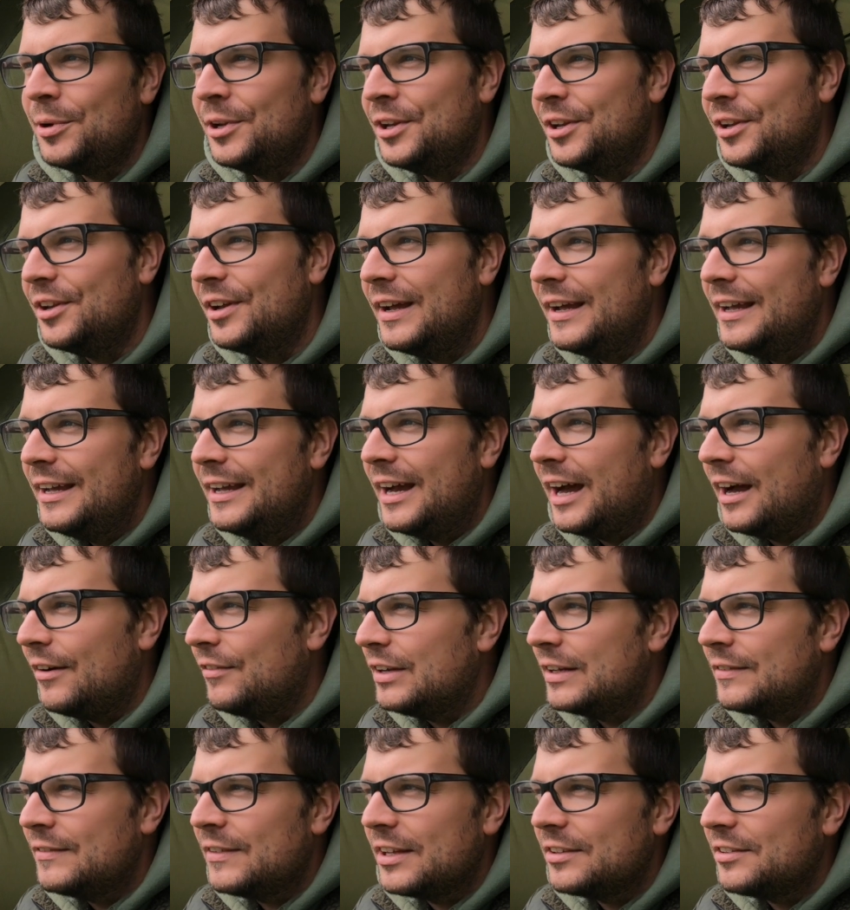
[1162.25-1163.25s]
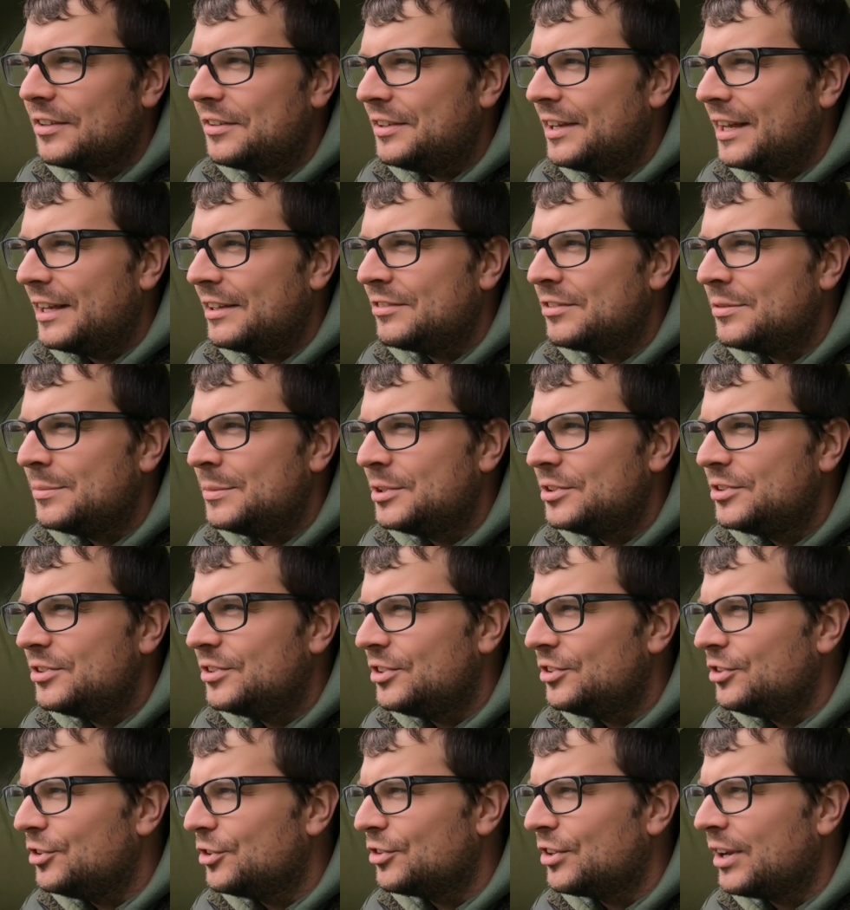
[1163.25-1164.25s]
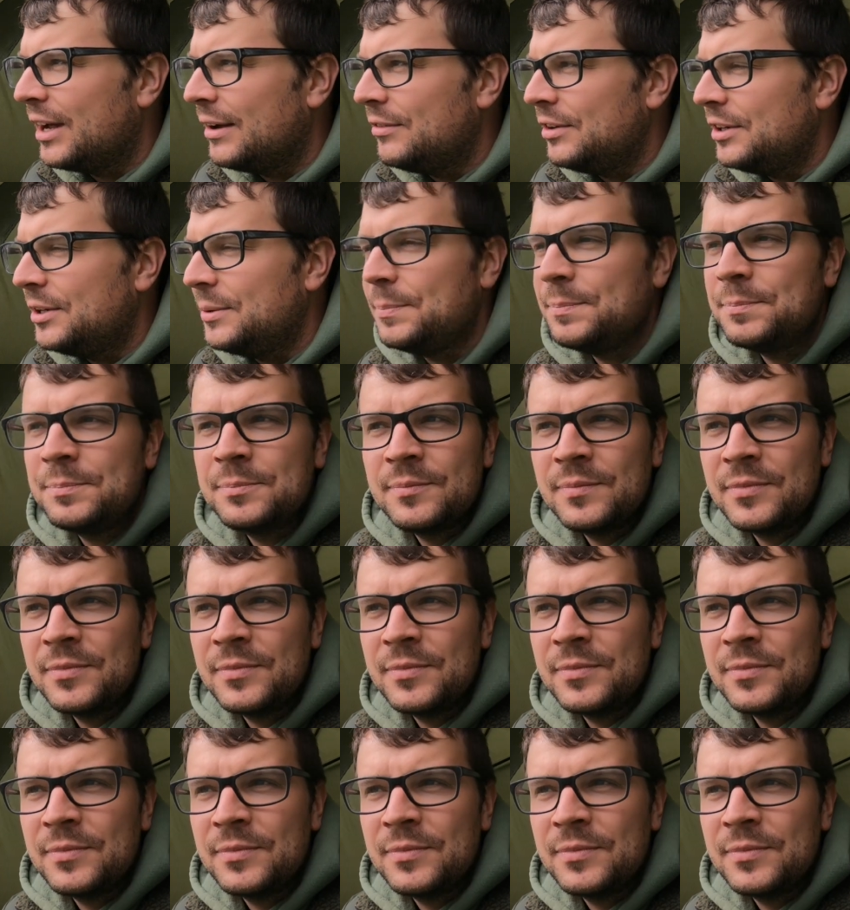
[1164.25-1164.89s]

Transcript: and I think that's a testament to just having